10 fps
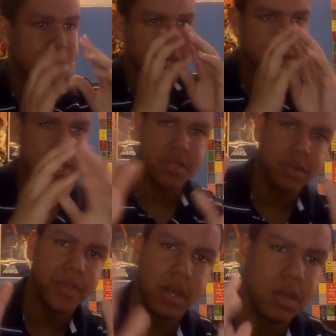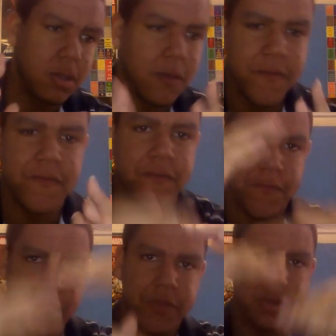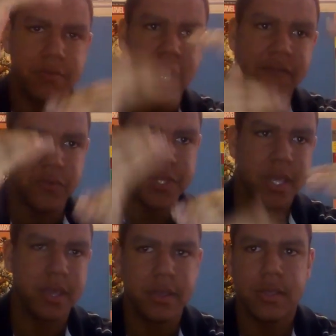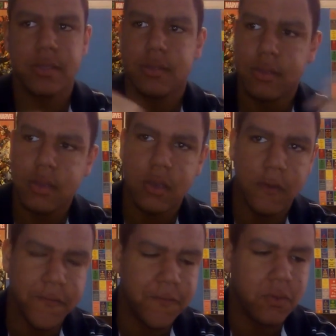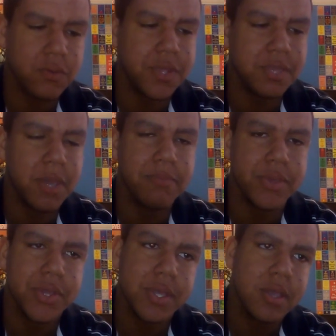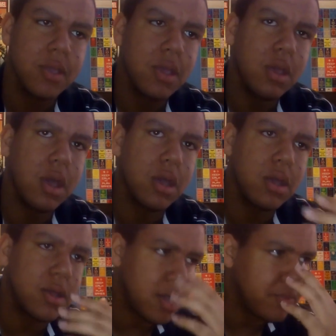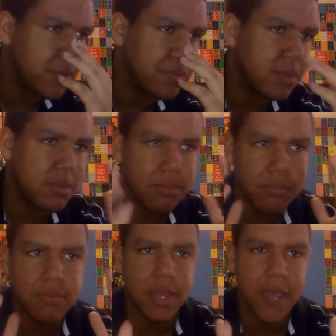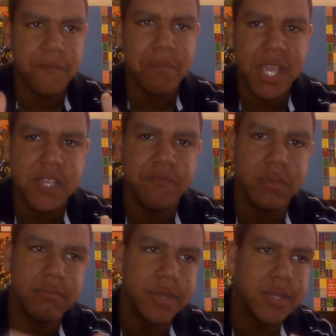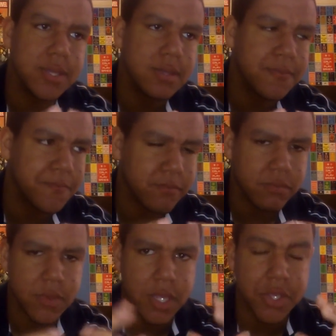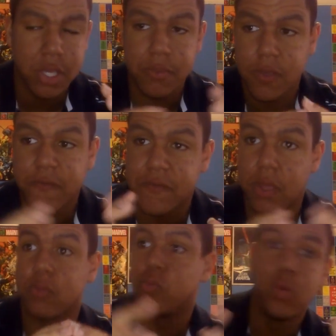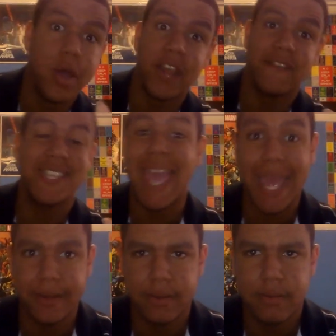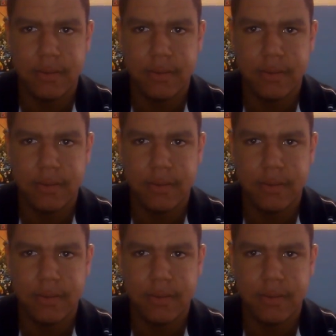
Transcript: So there's going to be a lot of, you know, levels here of all these members. I won't have massive members in terms of, like, we won't have 10.